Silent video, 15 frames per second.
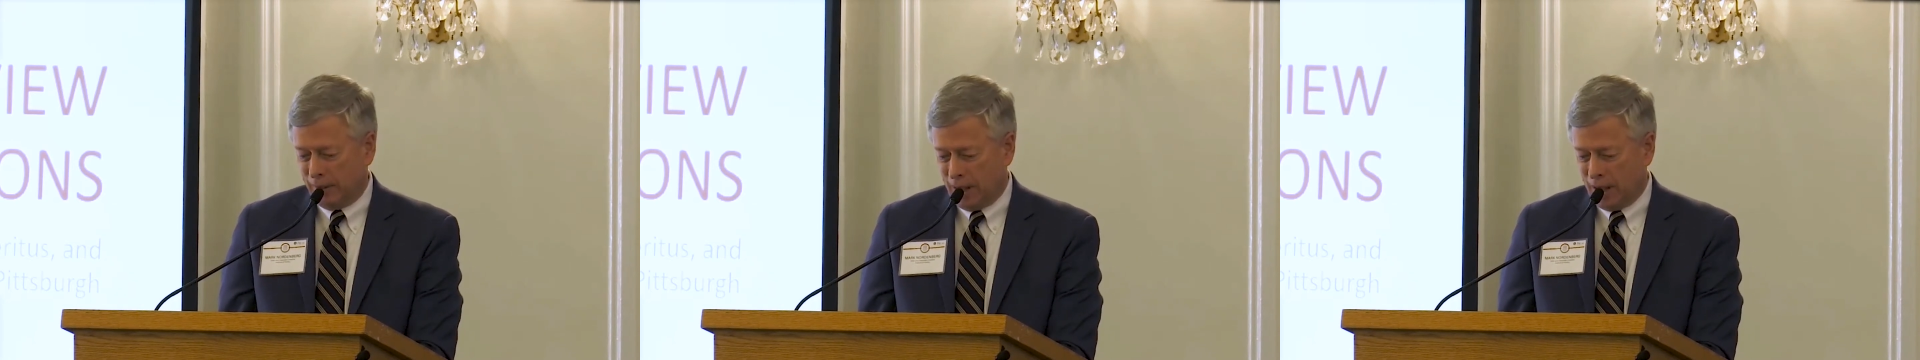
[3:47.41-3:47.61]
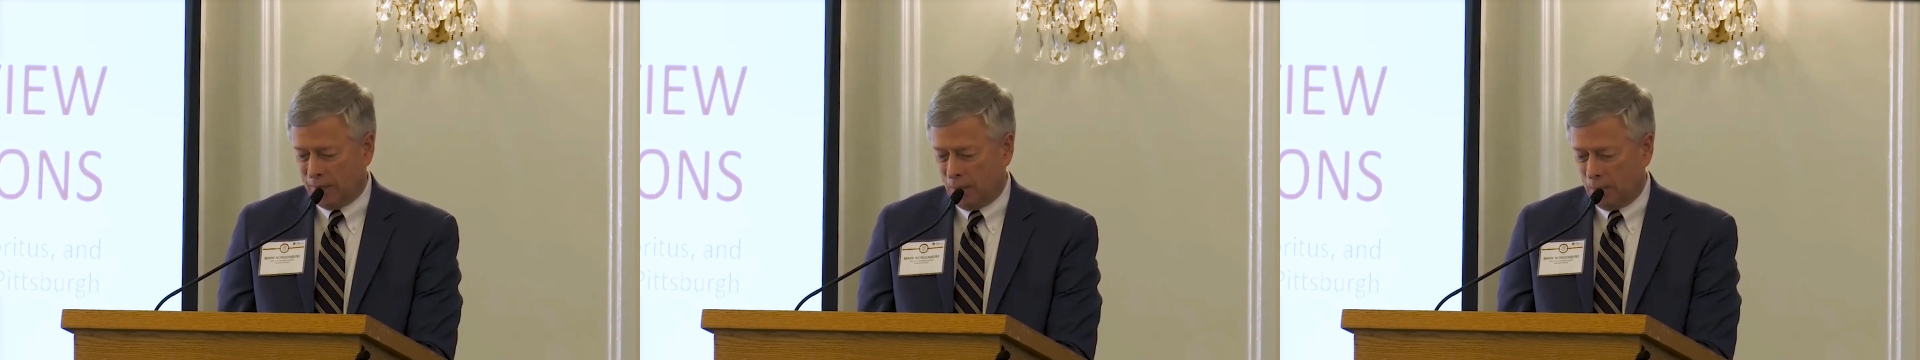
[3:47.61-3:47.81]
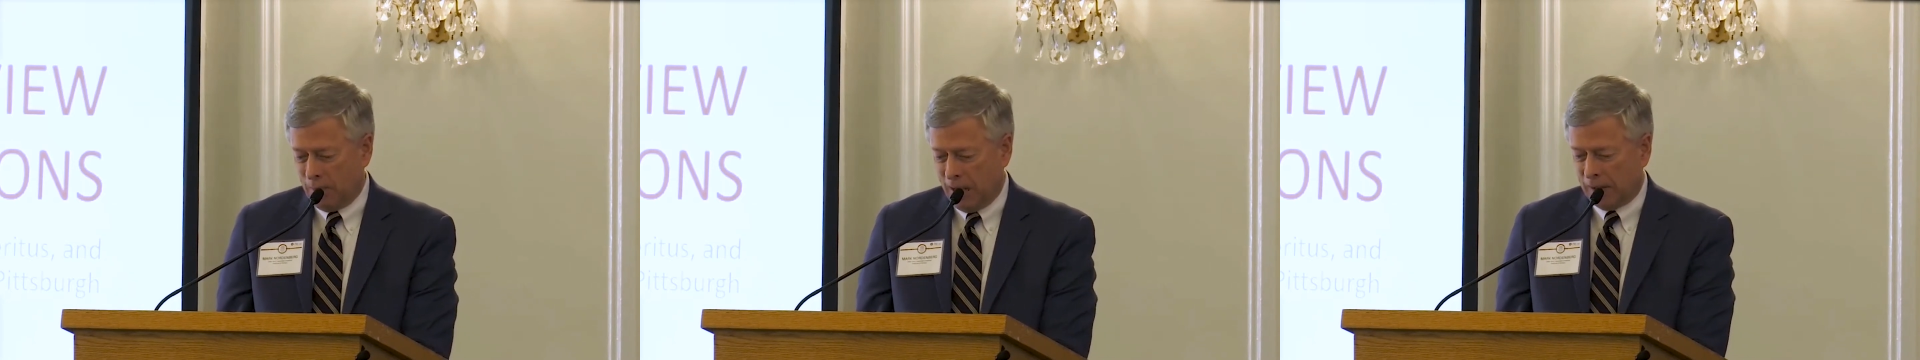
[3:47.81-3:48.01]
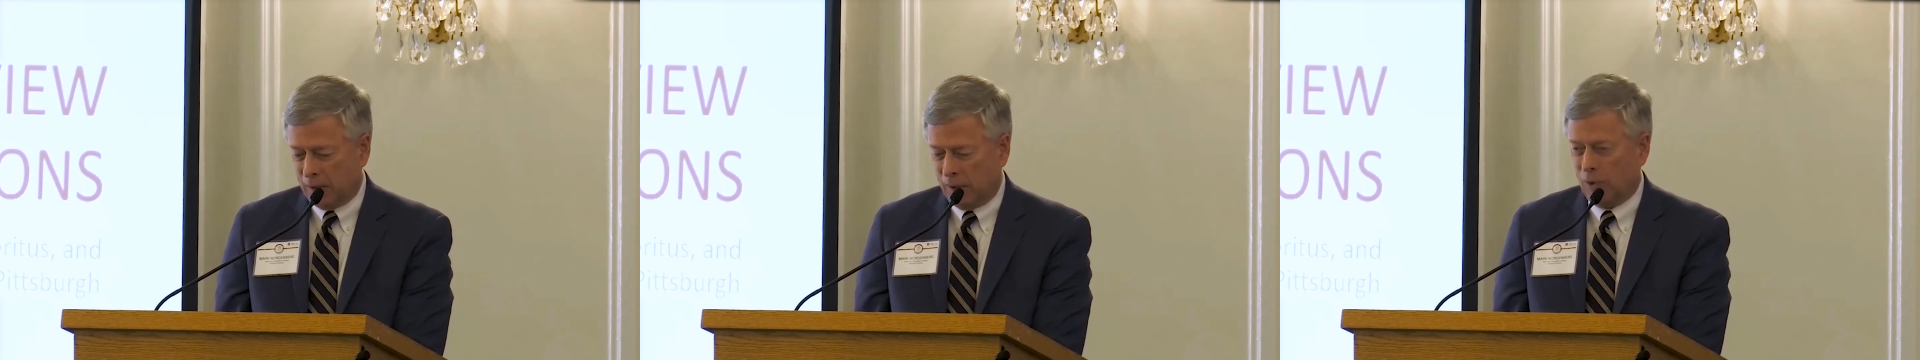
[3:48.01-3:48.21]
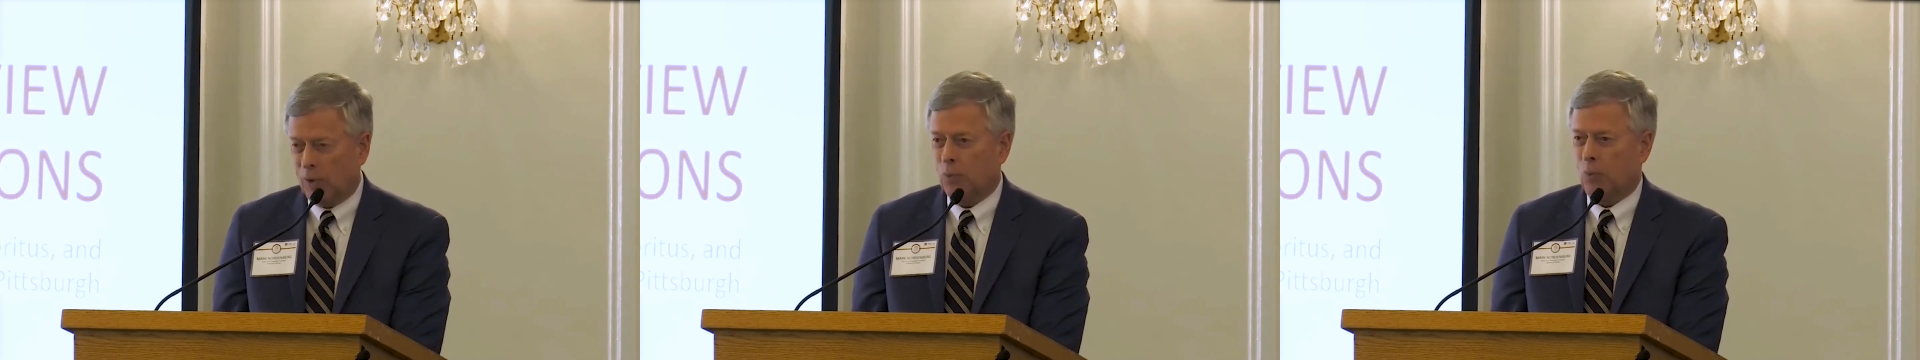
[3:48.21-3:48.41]

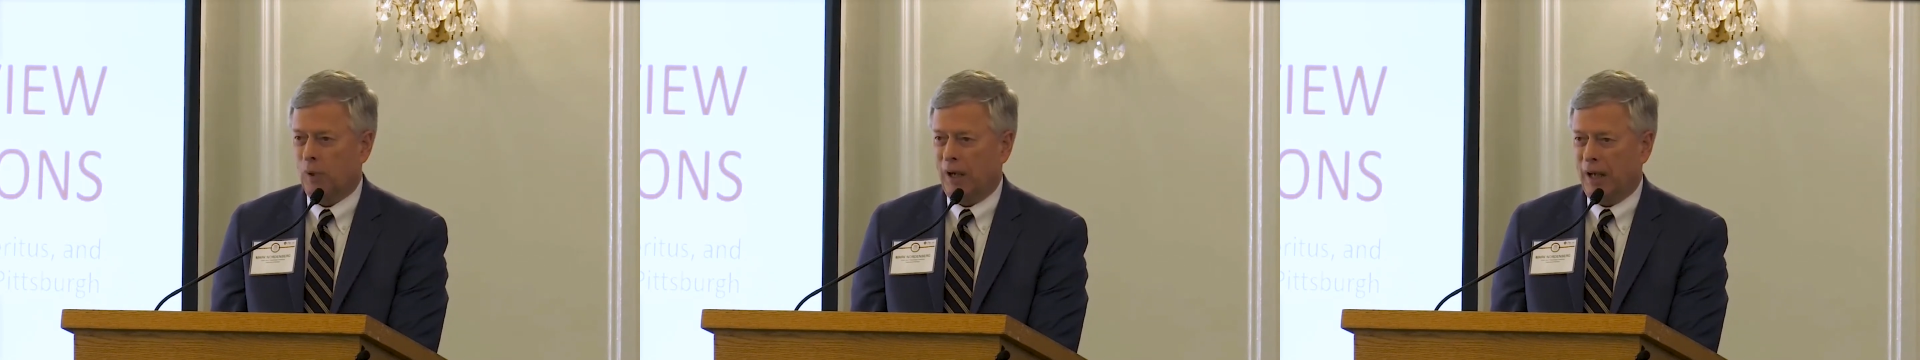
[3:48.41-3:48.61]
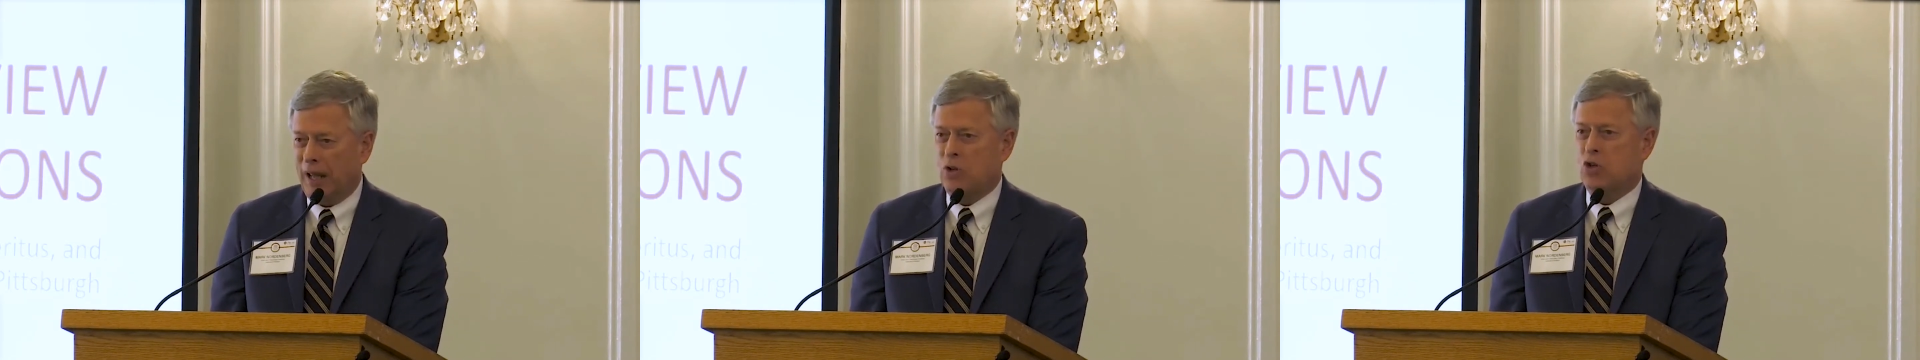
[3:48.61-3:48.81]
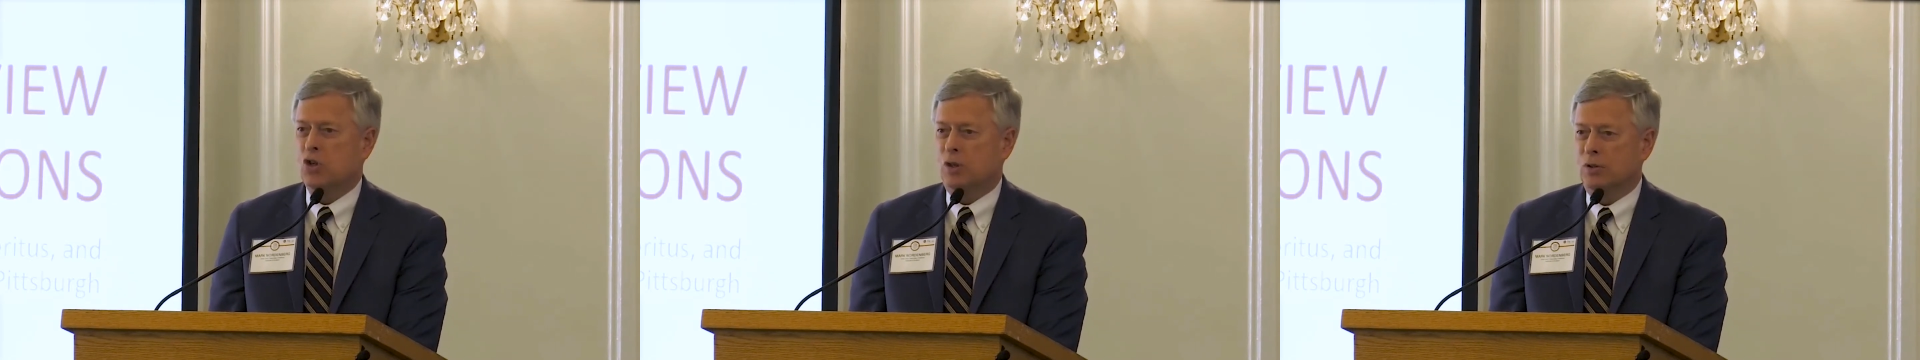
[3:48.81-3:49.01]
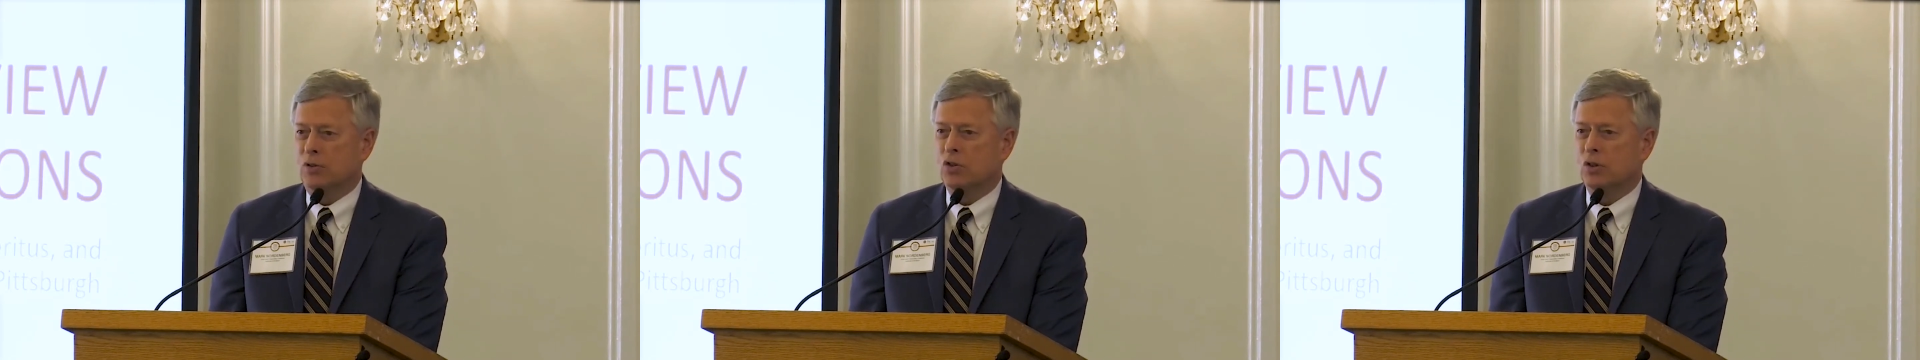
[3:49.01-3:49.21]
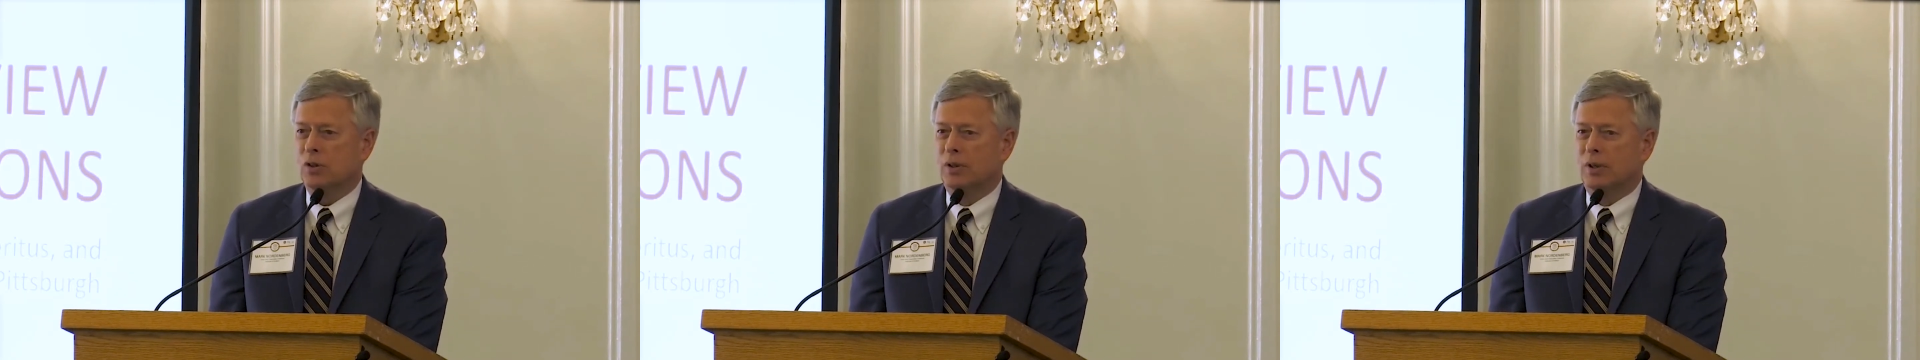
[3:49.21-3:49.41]
governmental
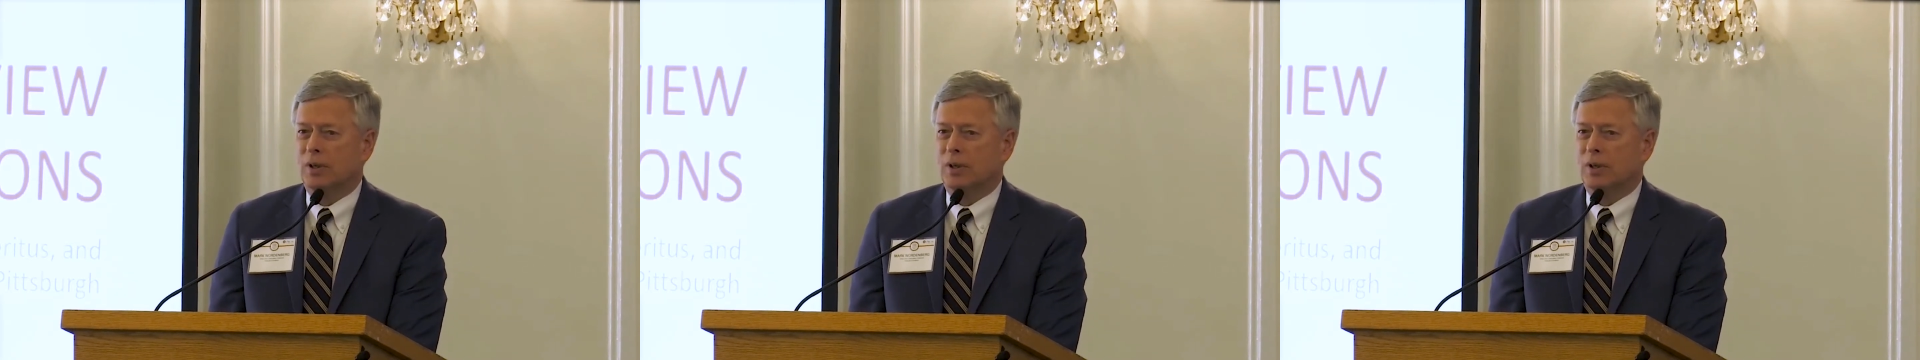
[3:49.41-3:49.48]
relations.